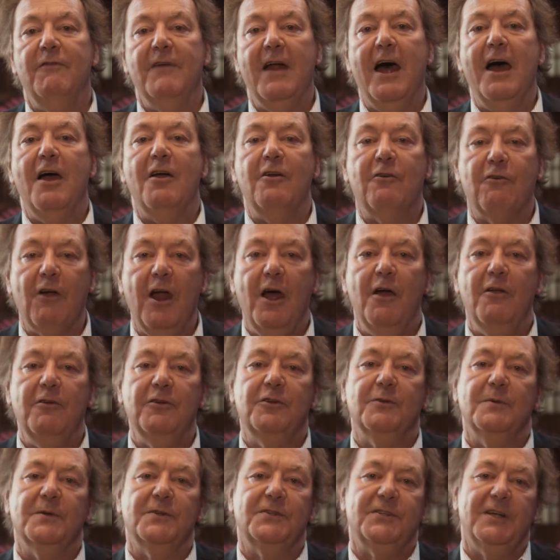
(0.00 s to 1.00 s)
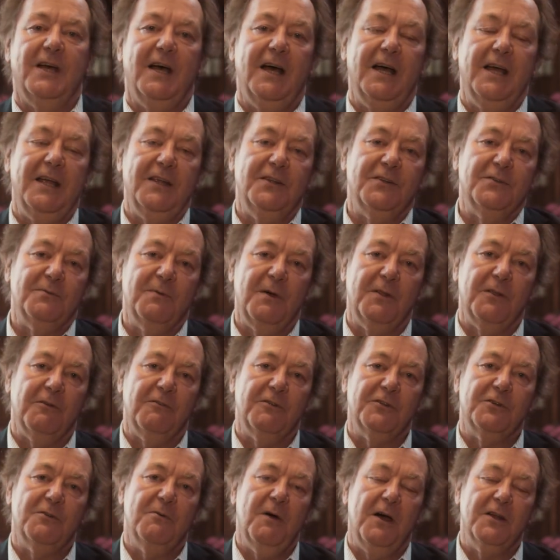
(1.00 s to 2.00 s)
now grown to a size where there
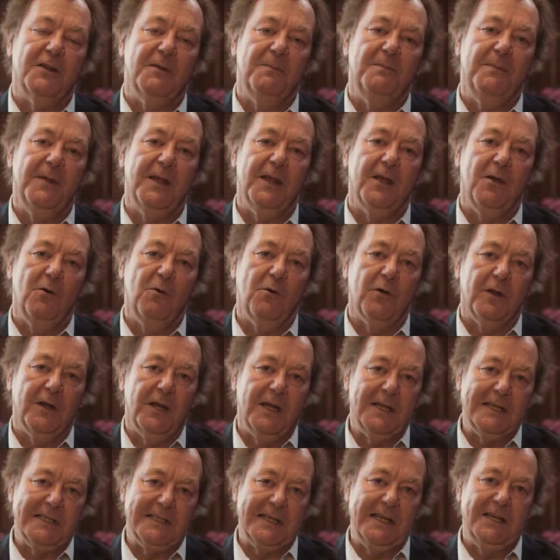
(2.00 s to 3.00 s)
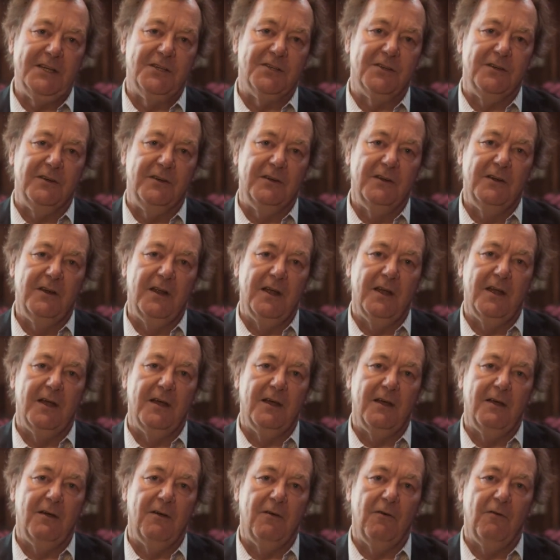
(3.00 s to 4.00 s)
is quite a big organization
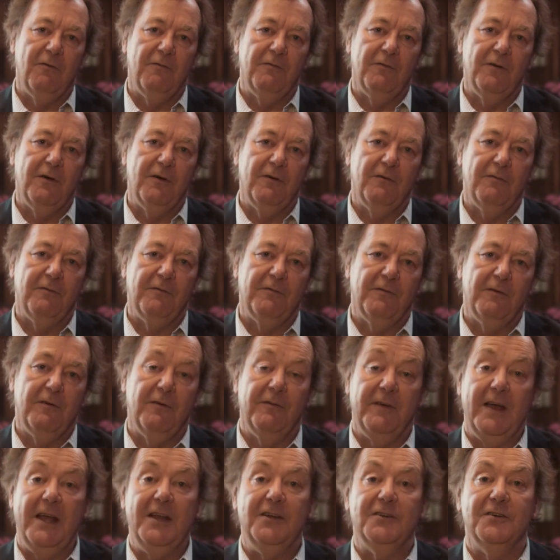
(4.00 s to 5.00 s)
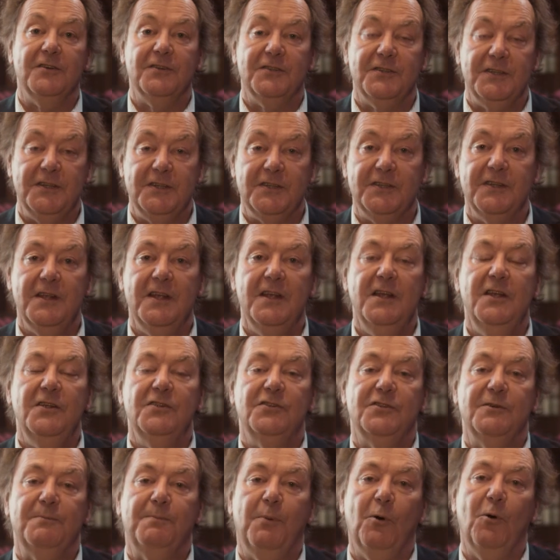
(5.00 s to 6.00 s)
of agencies
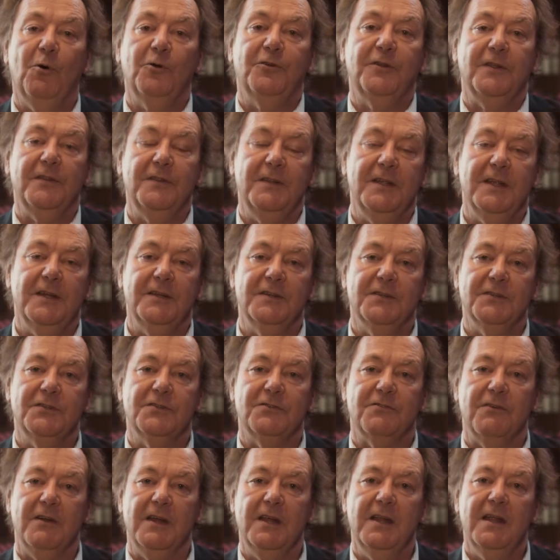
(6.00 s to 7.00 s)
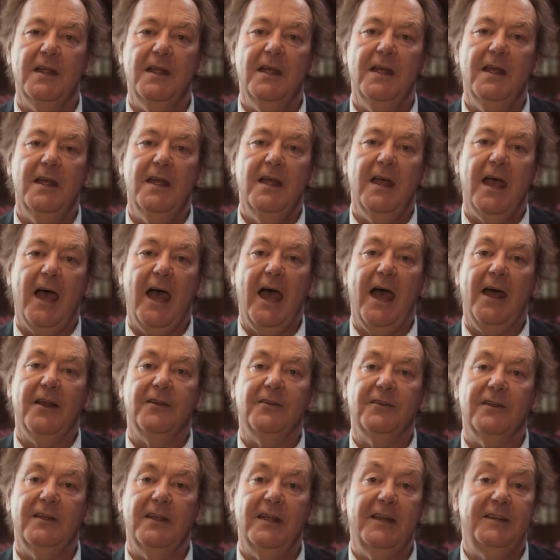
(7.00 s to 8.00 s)
supporting the industry,
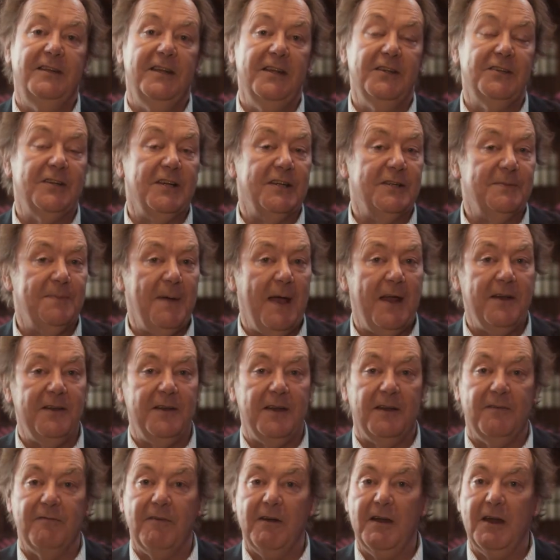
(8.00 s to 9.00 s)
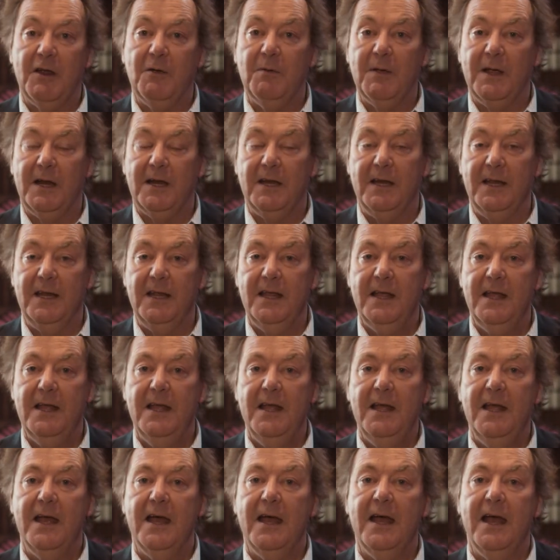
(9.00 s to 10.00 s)
and it is expanding very quickly.
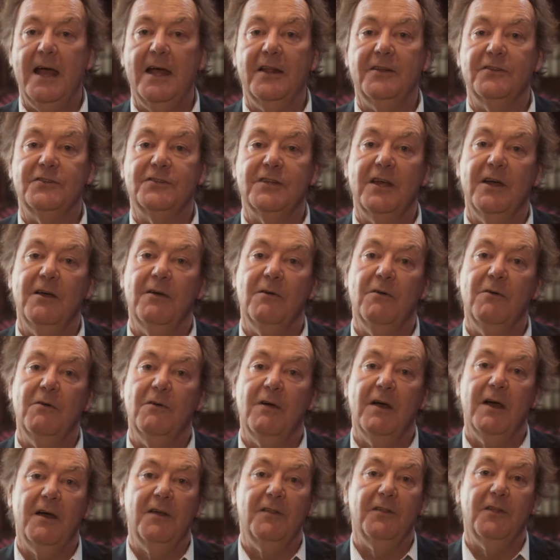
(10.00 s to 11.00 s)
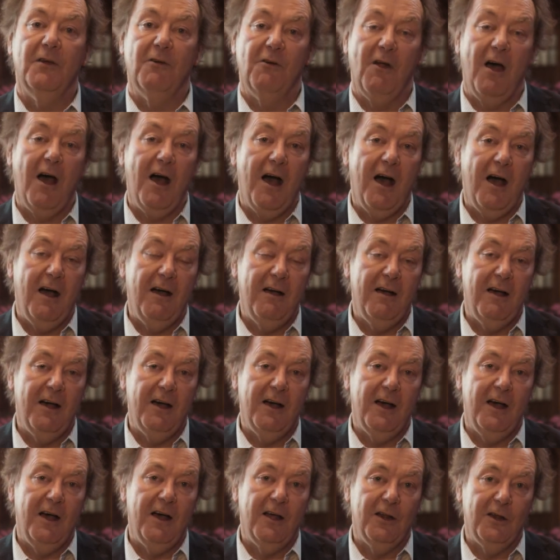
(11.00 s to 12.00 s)
And so there
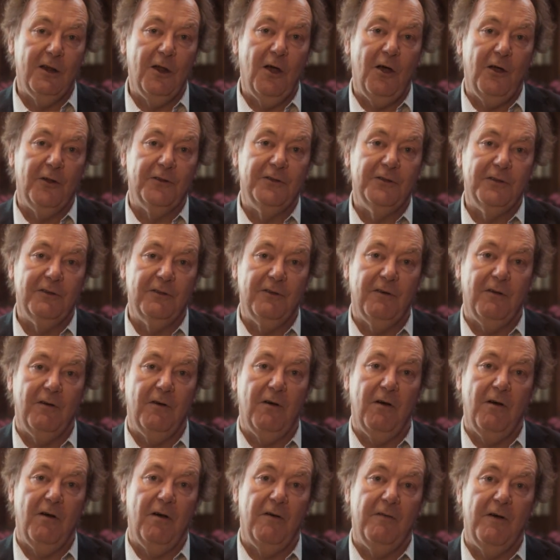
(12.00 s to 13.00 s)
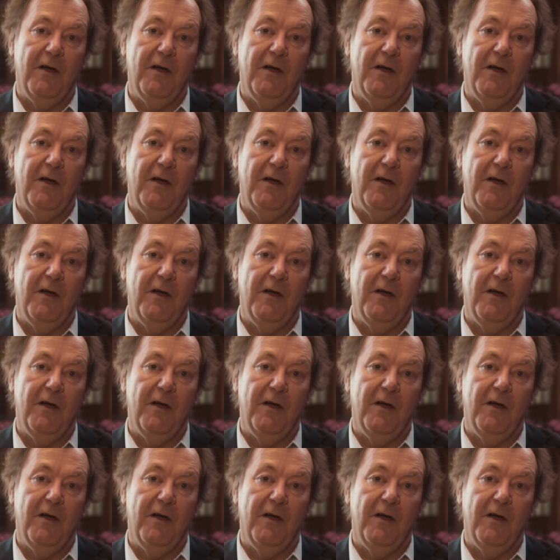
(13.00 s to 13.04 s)
are a lot of